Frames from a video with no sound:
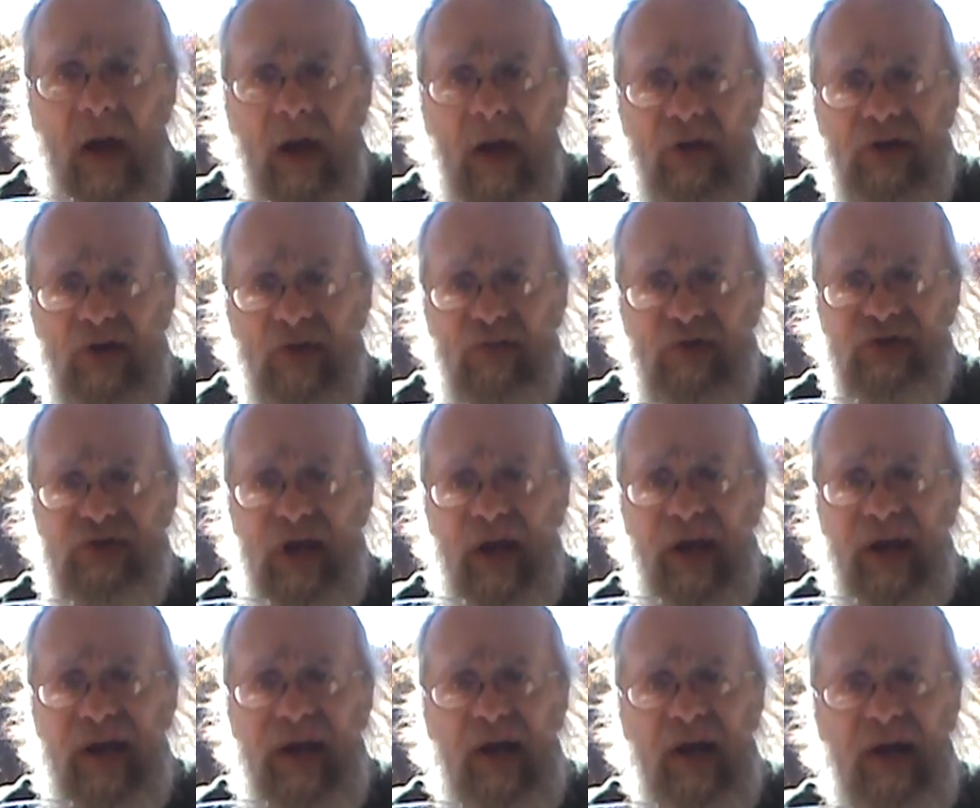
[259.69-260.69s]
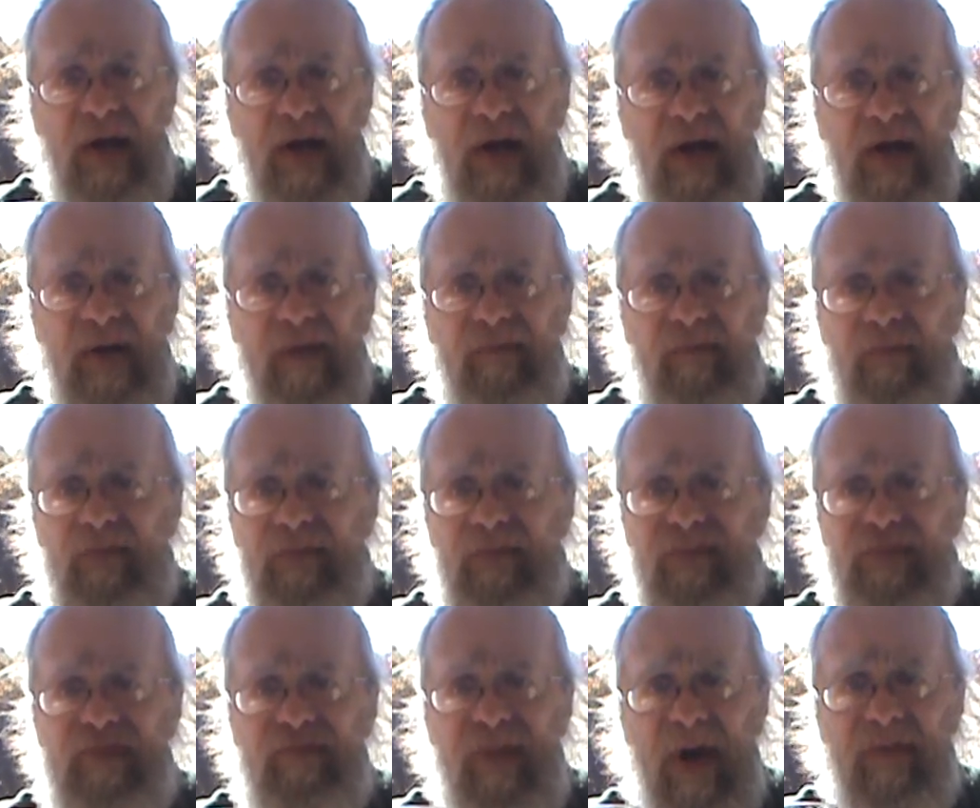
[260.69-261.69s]
it's almost like. Uh,
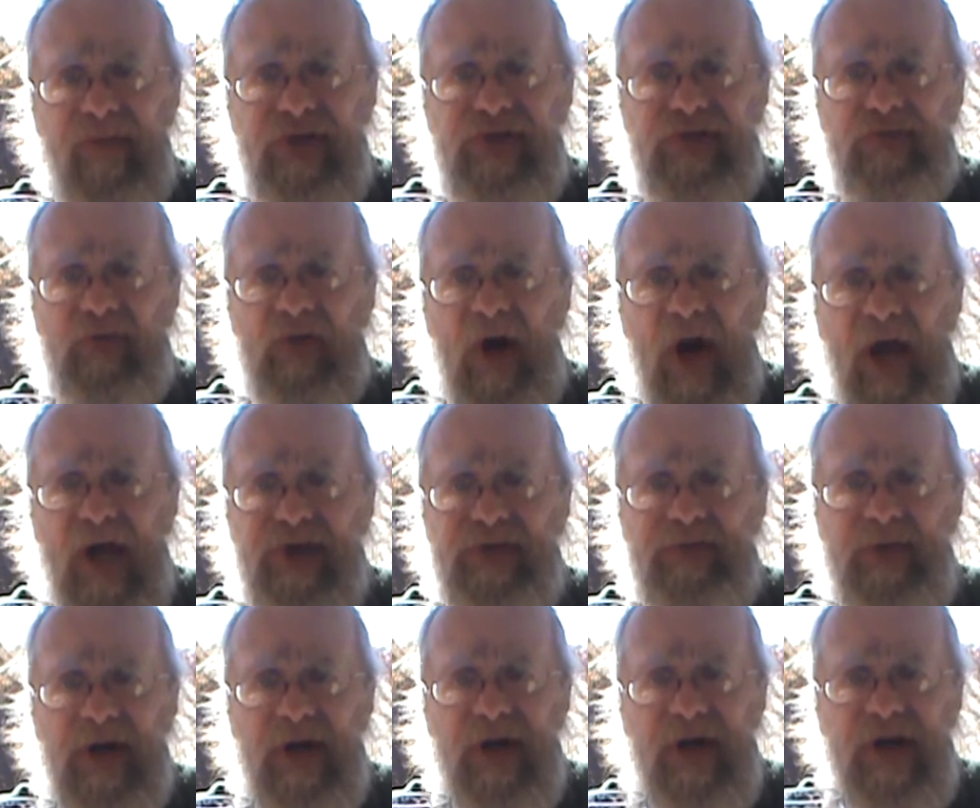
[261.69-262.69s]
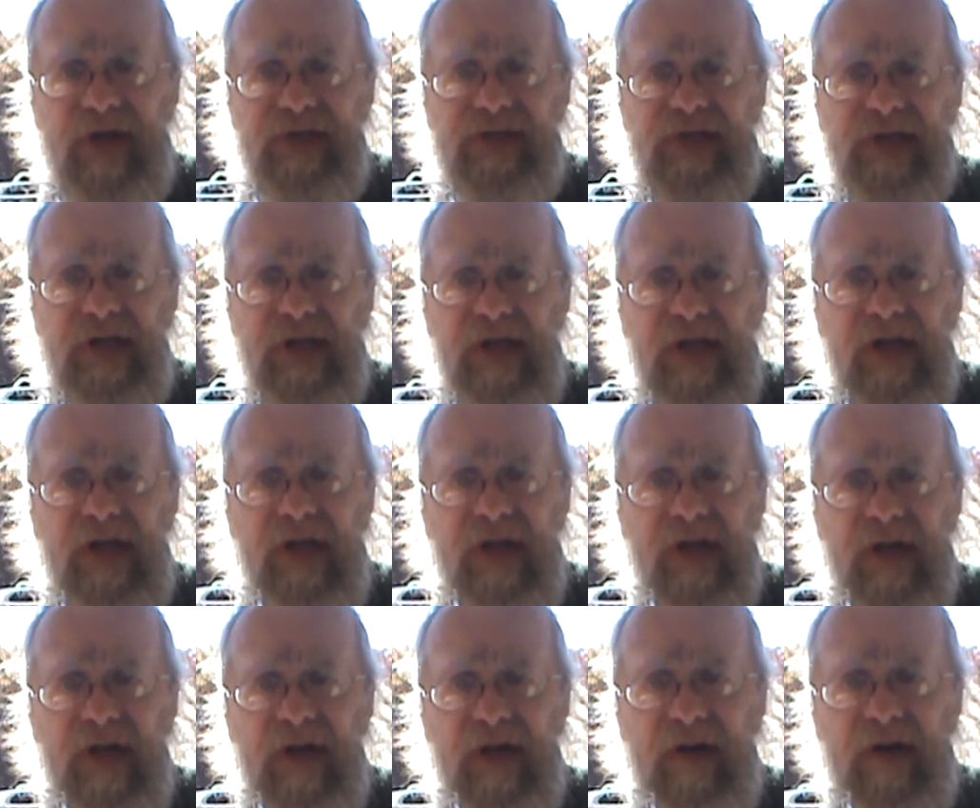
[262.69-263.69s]
Maybe some raspberries in
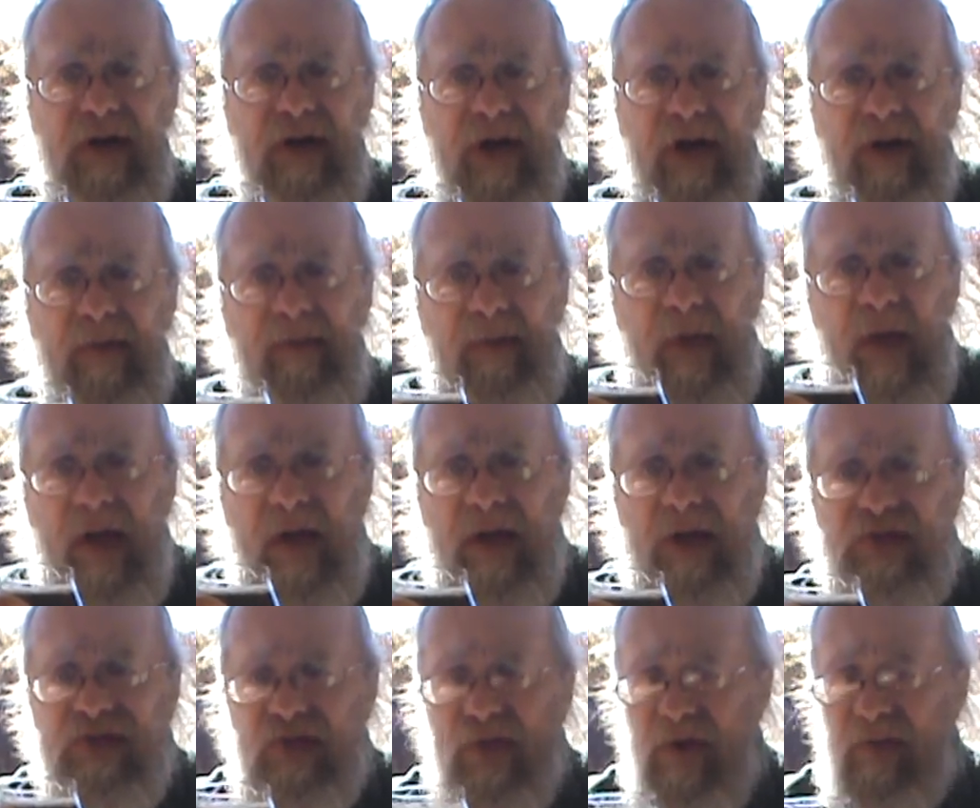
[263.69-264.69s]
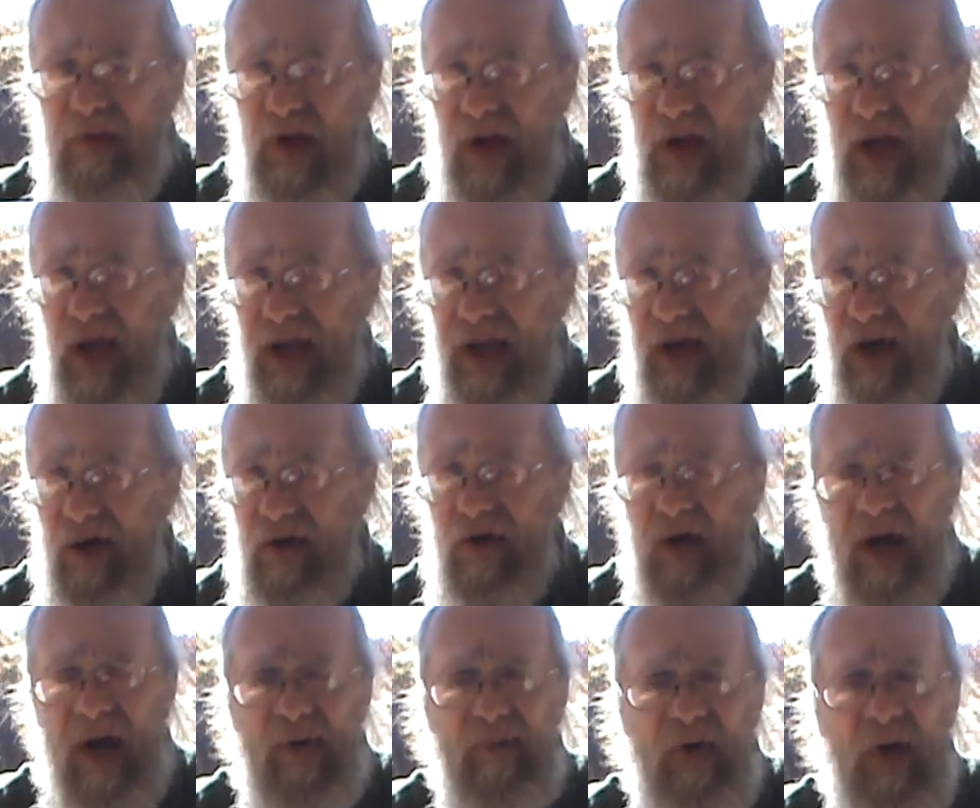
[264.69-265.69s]
there, and a sort of a like a
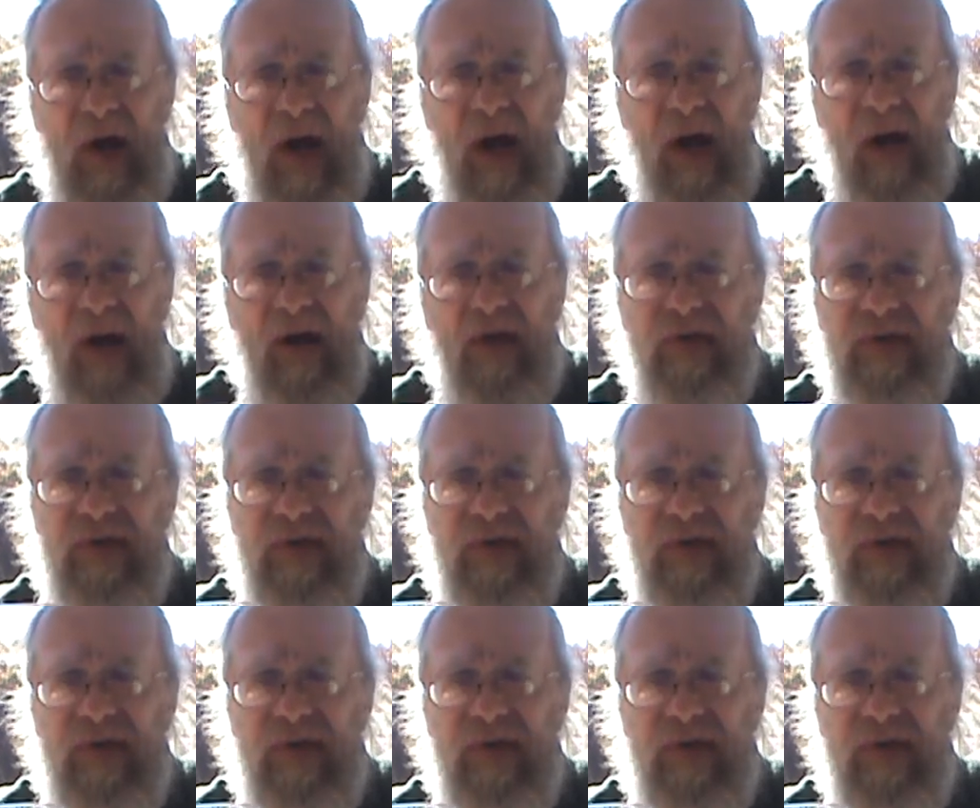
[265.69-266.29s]
graham cracker